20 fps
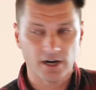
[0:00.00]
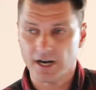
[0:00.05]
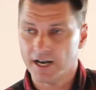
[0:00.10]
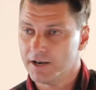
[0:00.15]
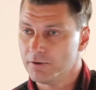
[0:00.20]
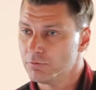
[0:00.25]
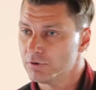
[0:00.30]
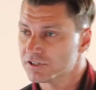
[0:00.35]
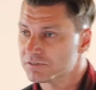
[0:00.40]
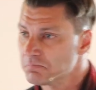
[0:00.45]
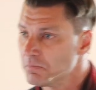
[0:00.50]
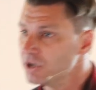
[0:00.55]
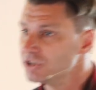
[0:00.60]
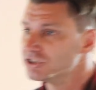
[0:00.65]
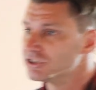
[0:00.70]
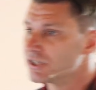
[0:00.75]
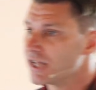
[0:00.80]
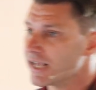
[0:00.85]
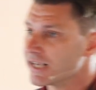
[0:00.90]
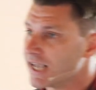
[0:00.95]
and it was much
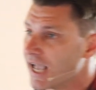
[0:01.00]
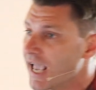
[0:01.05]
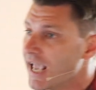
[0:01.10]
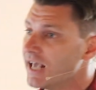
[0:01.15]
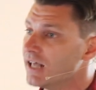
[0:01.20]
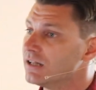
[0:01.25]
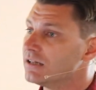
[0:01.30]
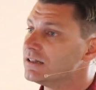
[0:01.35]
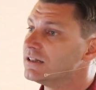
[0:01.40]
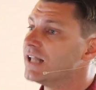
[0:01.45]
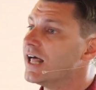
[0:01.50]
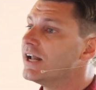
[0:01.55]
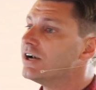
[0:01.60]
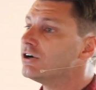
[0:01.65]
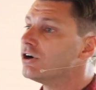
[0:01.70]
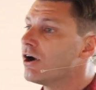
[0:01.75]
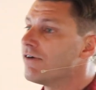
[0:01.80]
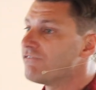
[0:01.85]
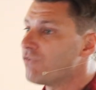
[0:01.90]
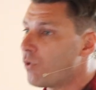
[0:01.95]
like a letter
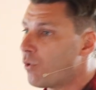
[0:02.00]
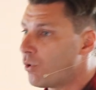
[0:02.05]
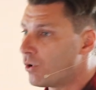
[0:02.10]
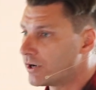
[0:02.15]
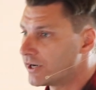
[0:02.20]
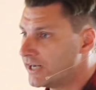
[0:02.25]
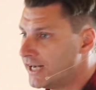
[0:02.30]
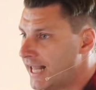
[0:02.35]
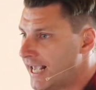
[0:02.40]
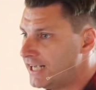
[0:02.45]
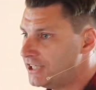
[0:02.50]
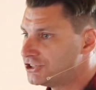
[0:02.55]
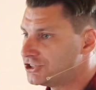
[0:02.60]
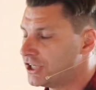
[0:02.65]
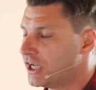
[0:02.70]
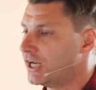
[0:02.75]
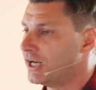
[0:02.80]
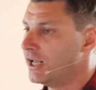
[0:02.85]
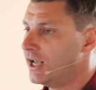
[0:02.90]
of ordination.